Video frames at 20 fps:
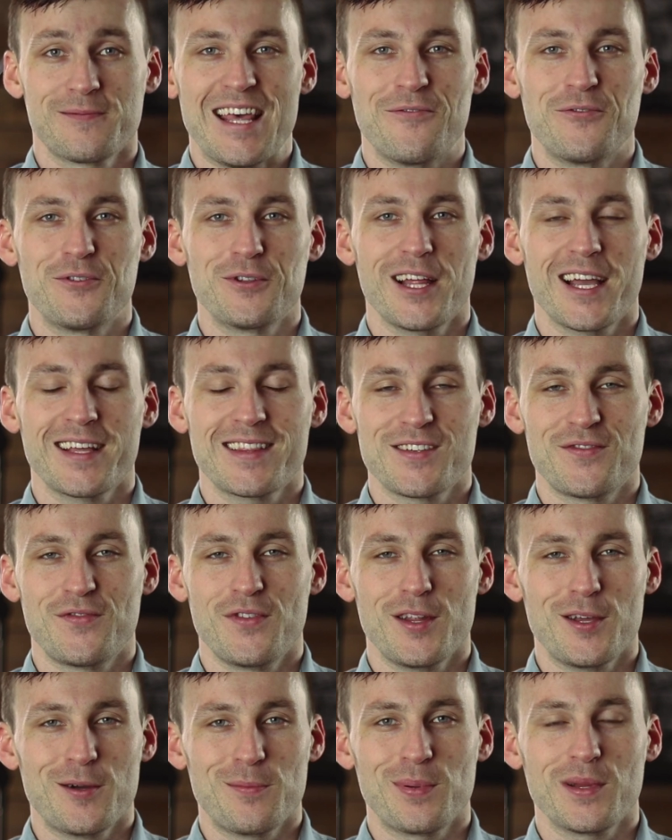If you like this
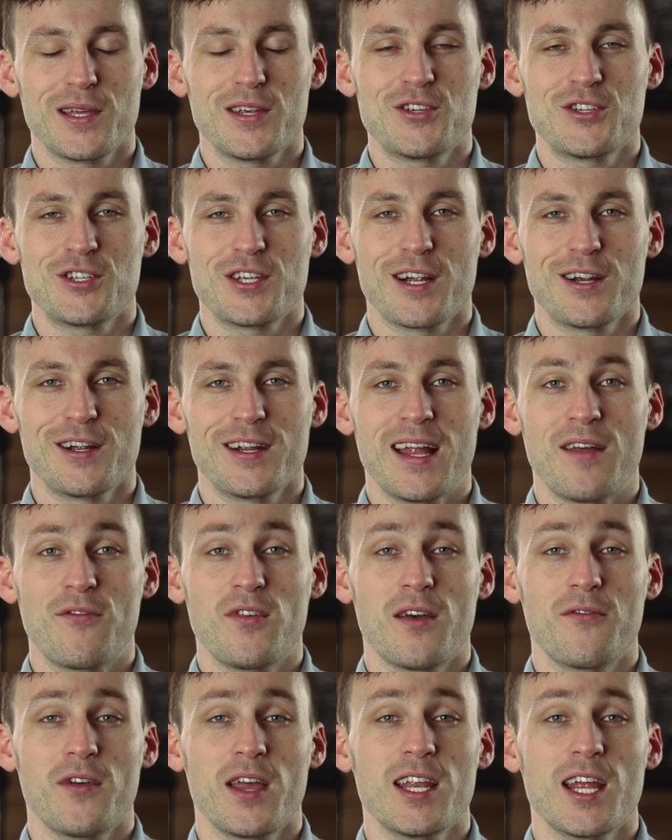video, please share it. And if
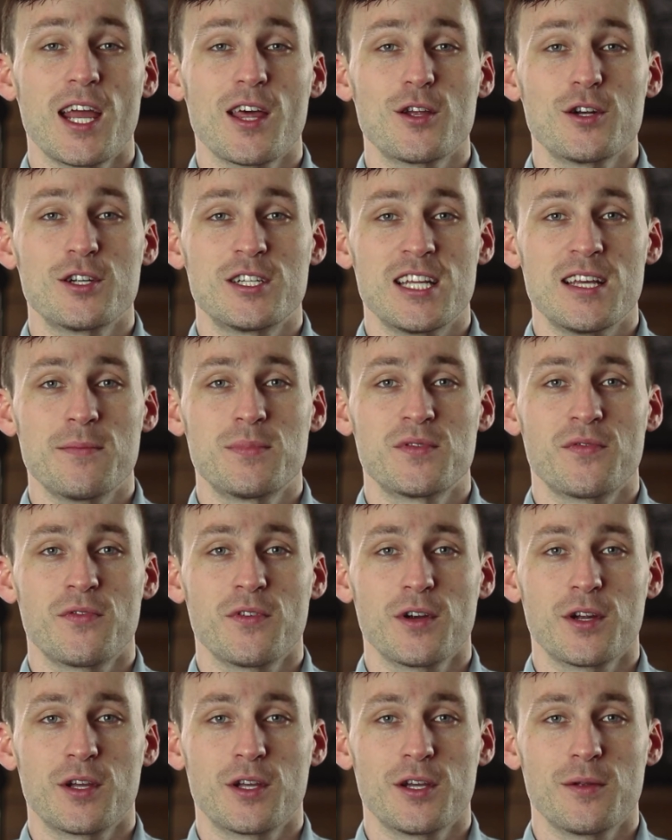you have any other tips
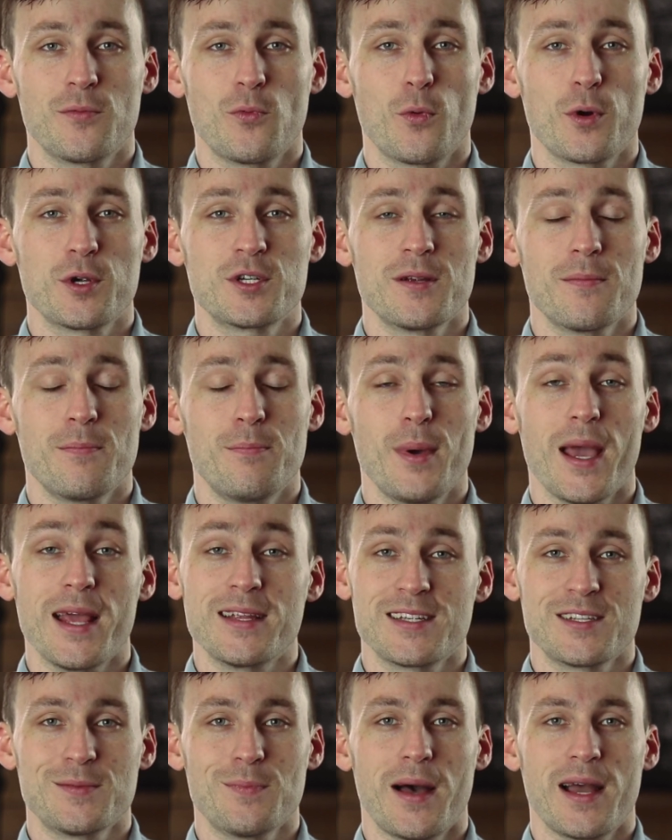for a good worship
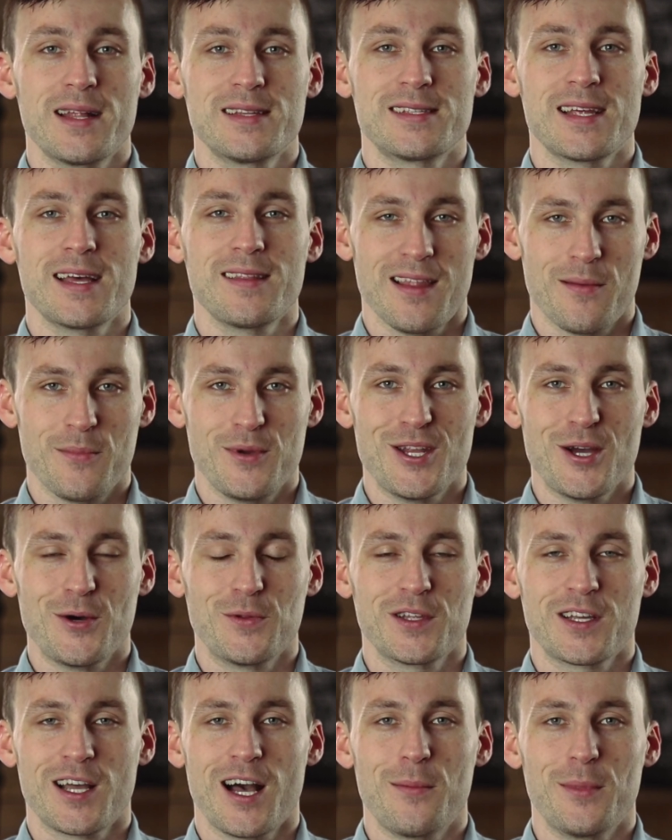bassist mindset, let me know
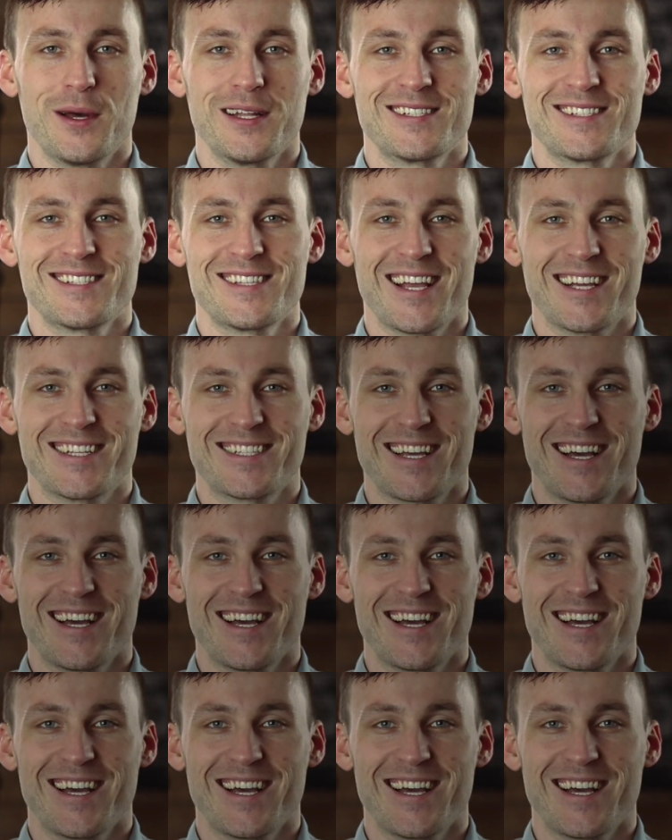in the comments. Thanks